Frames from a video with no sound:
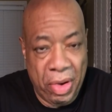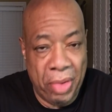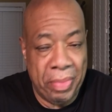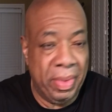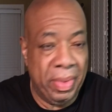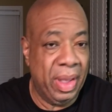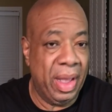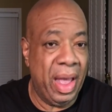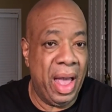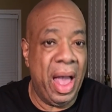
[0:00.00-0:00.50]

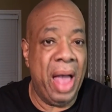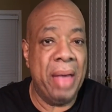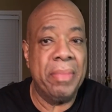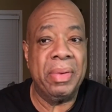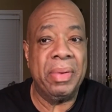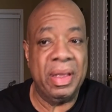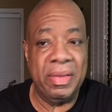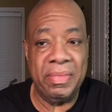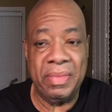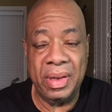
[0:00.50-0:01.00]
And they
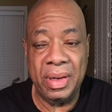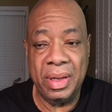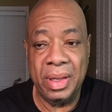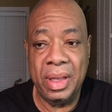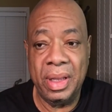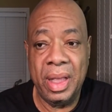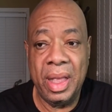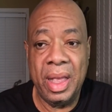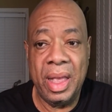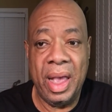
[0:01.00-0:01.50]
said, so I
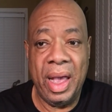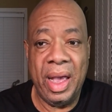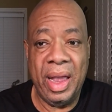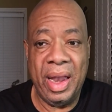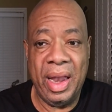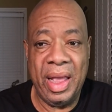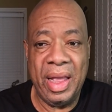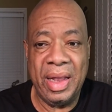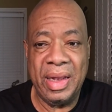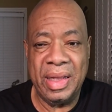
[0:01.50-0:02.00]
can get a leg.
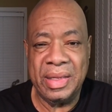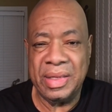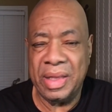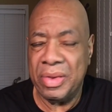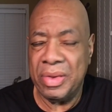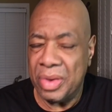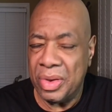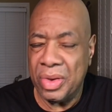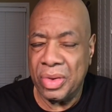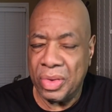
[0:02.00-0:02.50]
And I asked this
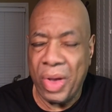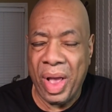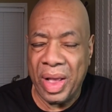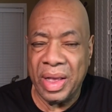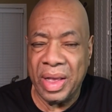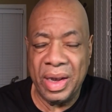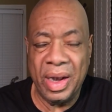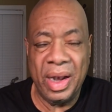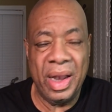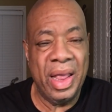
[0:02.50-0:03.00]
doctor
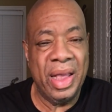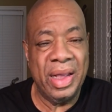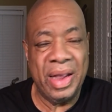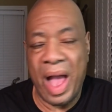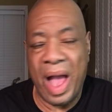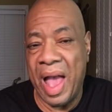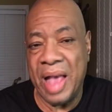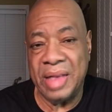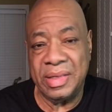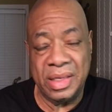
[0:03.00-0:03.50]

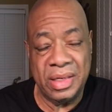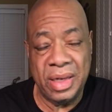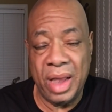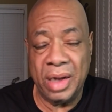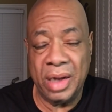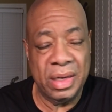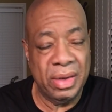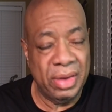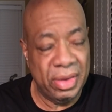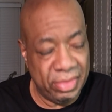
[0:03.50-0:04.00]
20,000
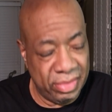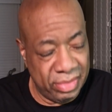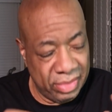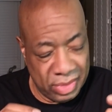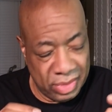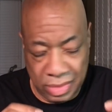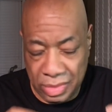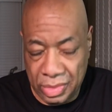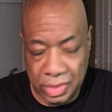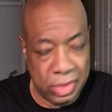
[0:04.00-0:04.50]
times, but
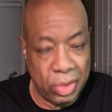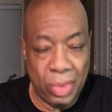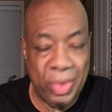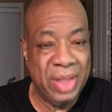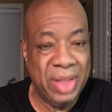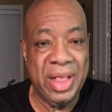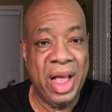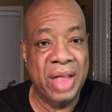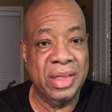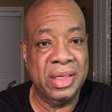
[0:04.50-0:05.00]
in this
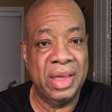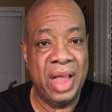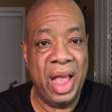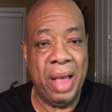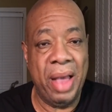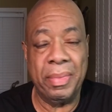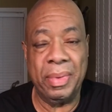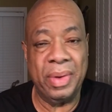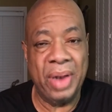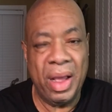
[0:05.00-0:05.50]
whole
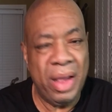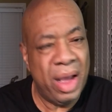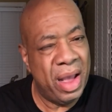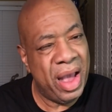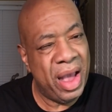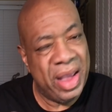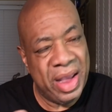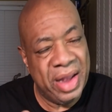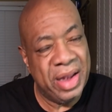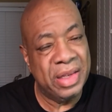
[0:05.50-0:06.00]
scenario,
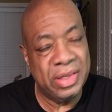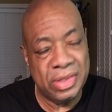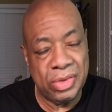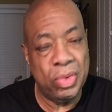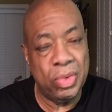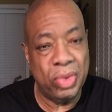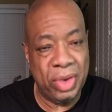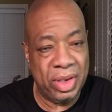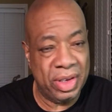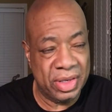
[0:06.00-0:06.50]
I
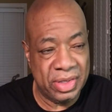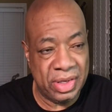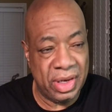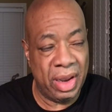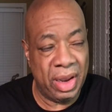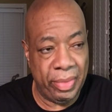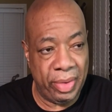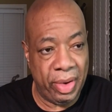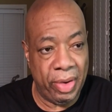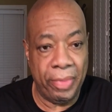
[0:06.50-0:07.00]
promise you,
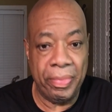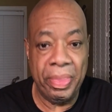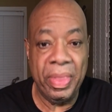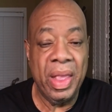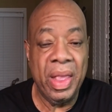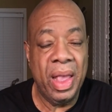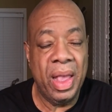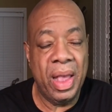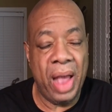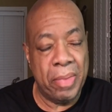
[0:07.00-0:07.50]
every morning,
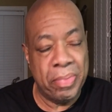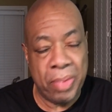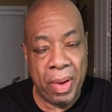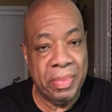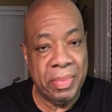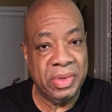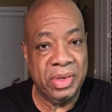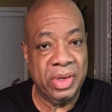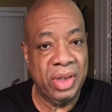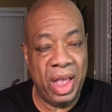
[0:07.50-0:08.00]

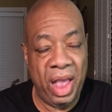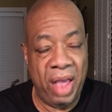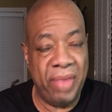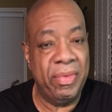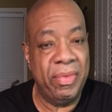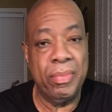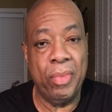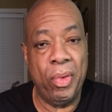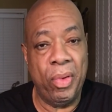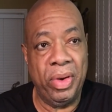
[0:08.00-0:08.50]

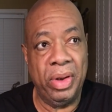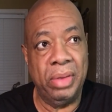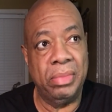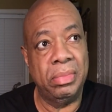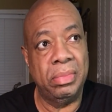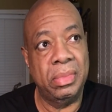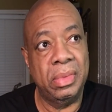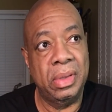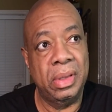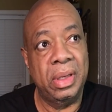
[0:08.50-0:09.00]

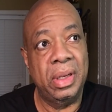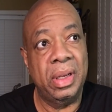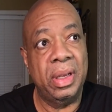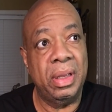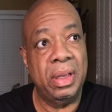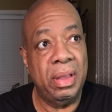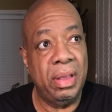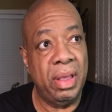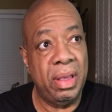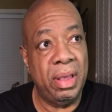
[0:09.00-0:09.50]
noon, lunch,
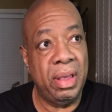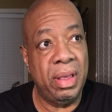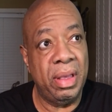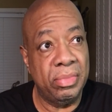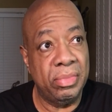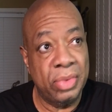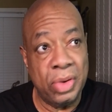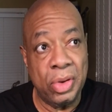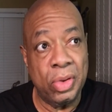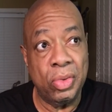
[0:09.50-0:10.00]
whatever's going
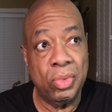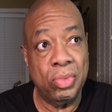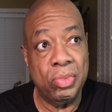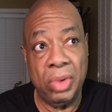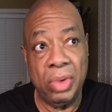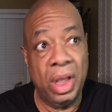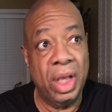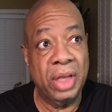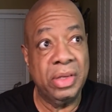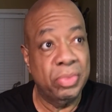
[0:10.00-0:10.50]
on,
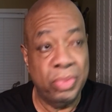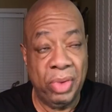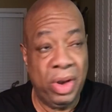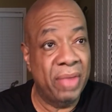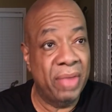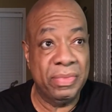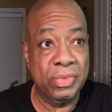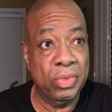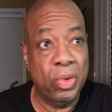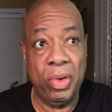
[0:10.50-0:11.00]
they
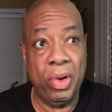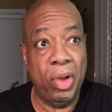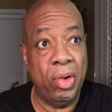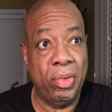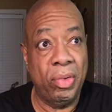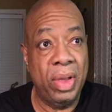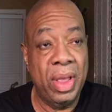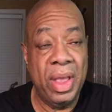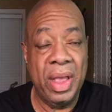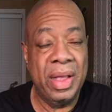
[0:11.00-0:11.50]
would come
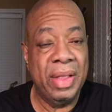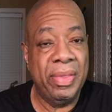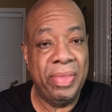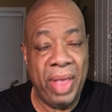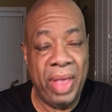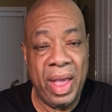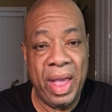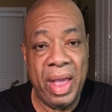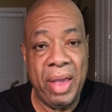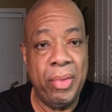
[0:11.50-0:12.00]
see me,
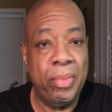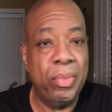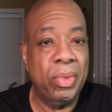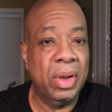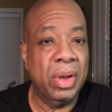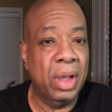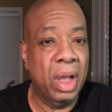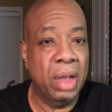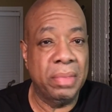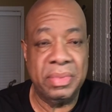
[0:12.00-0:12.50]
and it was all
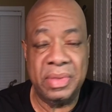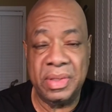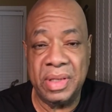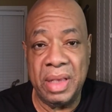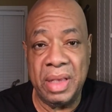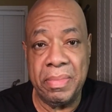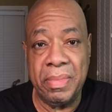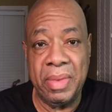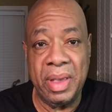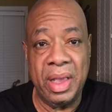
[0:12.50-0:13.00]
about the
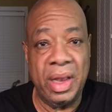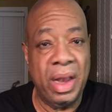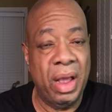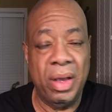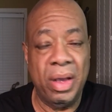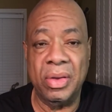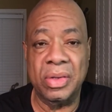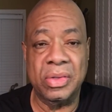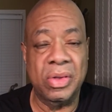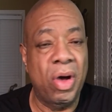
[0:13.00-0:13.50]
hatchet job,
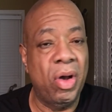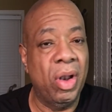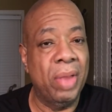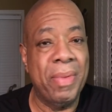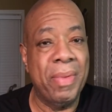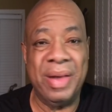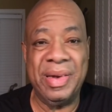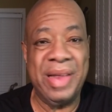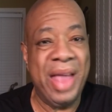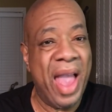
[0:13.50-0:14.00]
hatchet
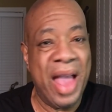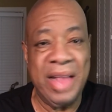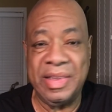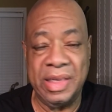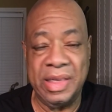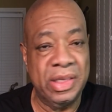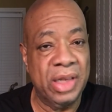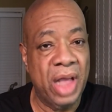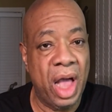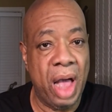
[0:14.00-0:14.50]
job, hatchet
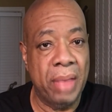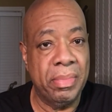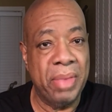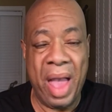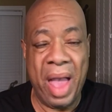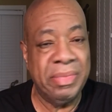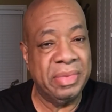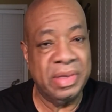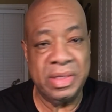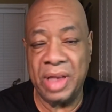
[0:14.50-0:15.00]
job. Let's cut
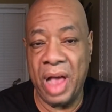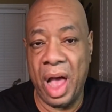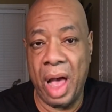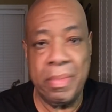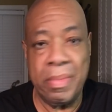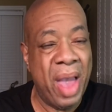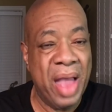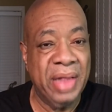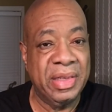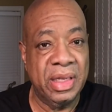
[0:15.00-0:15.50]
that foot off. Let's
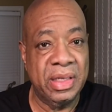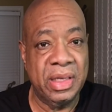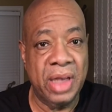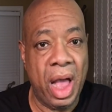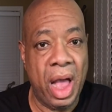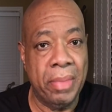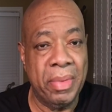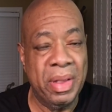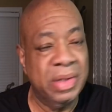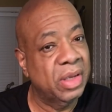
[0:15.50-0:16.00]
cut your leg
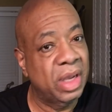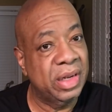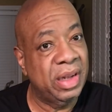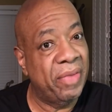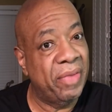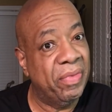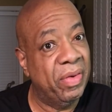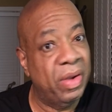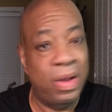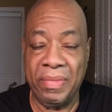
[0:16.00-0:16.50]
off. Let's cut your foot
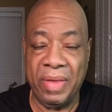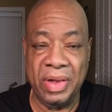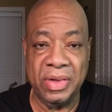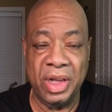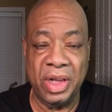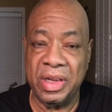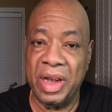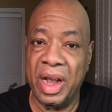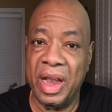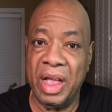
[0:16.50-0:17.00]
off.
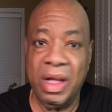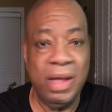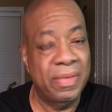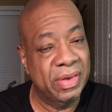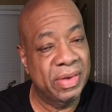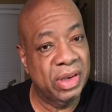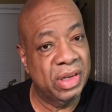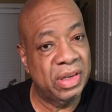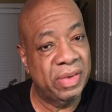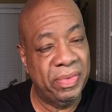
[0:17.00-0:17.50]

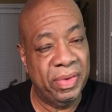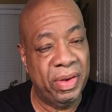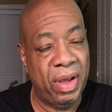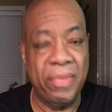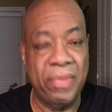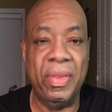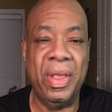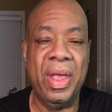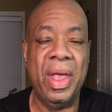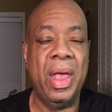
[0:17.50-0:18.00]
I've never
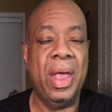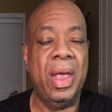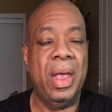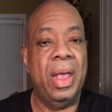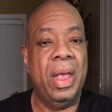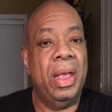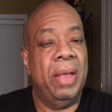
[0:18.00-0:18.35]
seen.